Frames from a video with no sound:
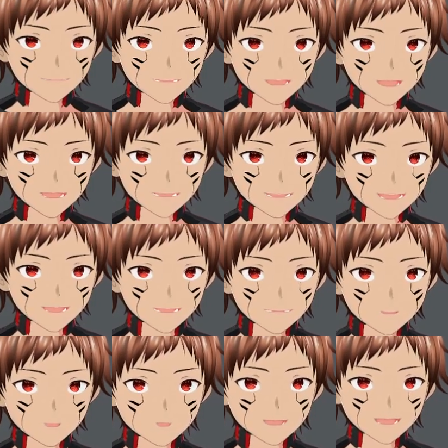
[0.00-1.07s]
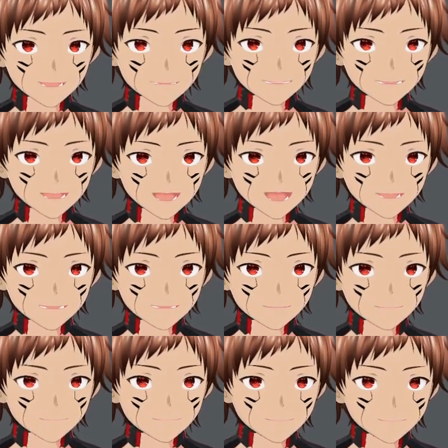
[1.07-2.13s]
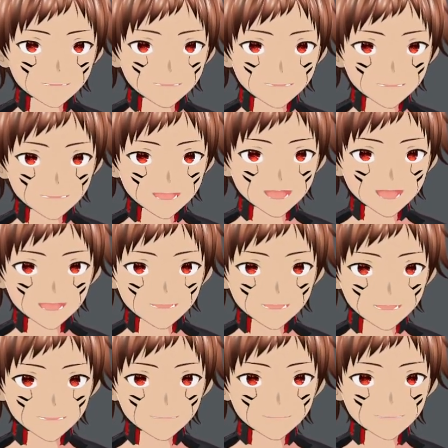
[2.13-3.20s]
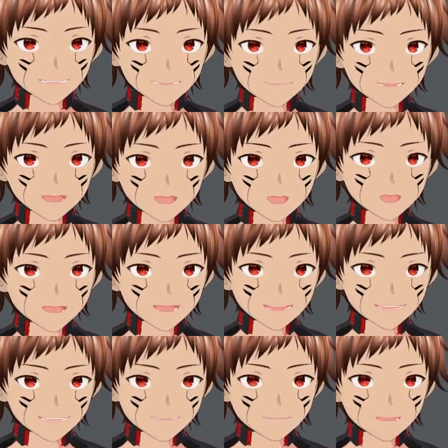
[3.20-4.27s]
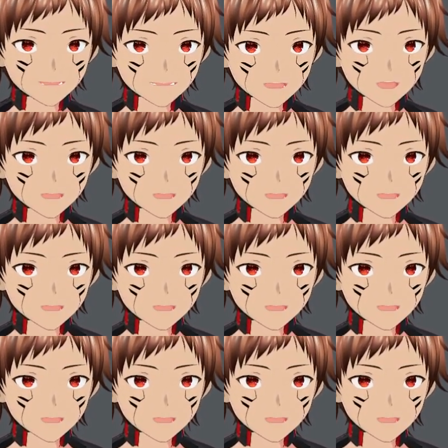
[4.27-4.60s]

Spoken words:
means that this roll will consider of 9d6. Okay, so